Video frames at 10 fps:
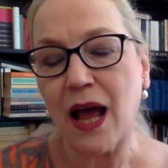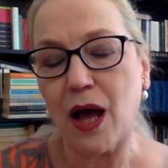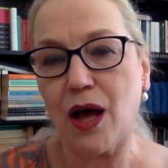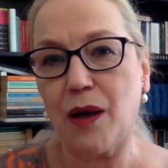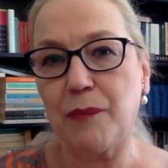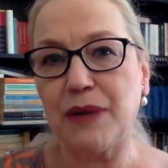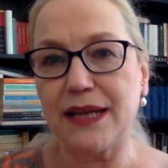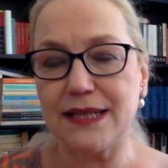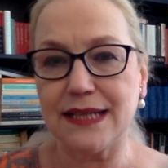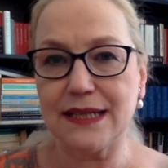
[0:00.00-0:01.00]

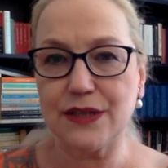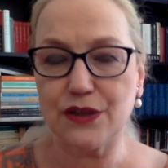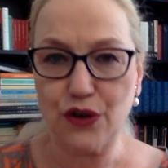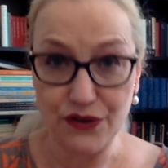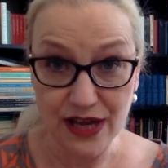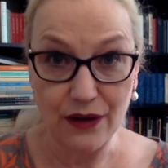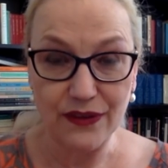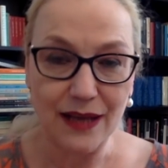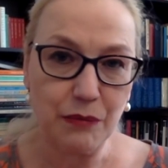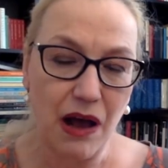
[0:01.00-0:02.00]
But it turns
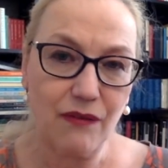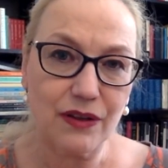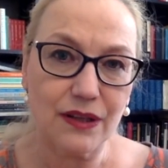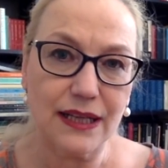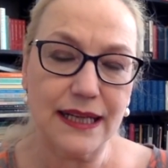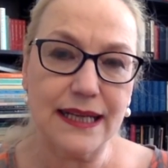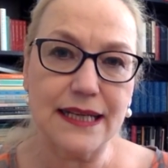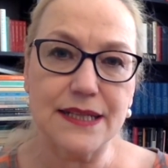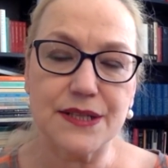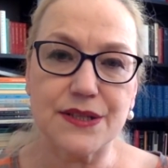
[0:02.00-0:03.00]
out that Pavel
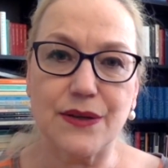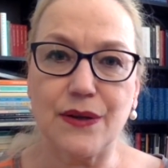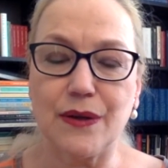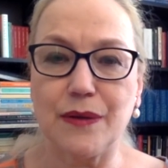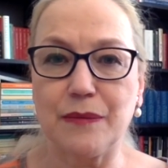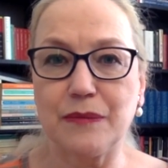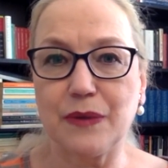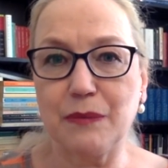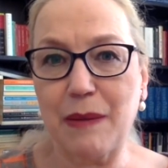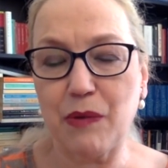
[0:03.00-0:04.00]
is a
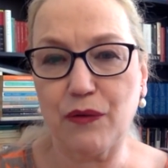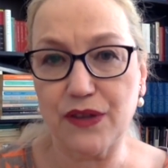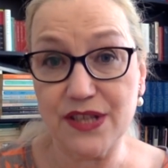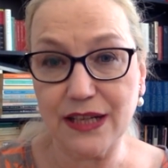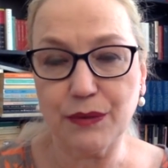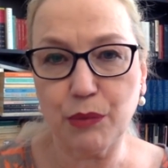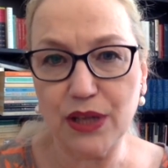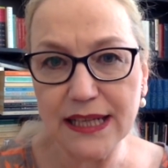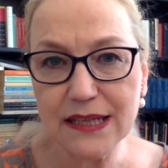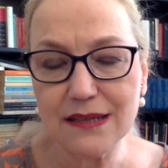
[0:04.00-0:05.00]
member of the secret
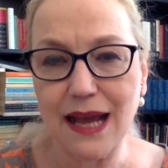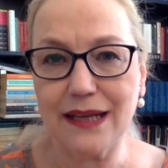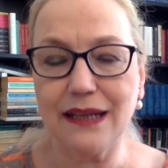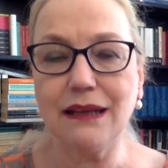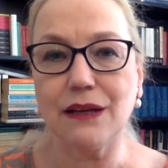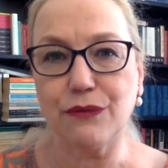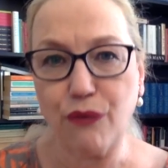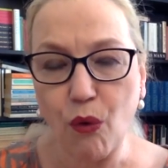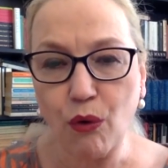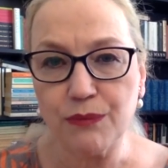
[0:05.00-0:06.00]
police, and he
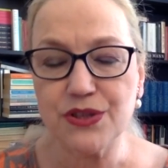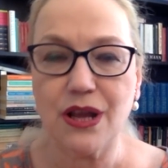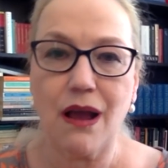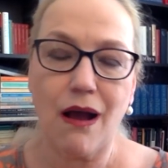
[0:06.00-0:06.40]
informs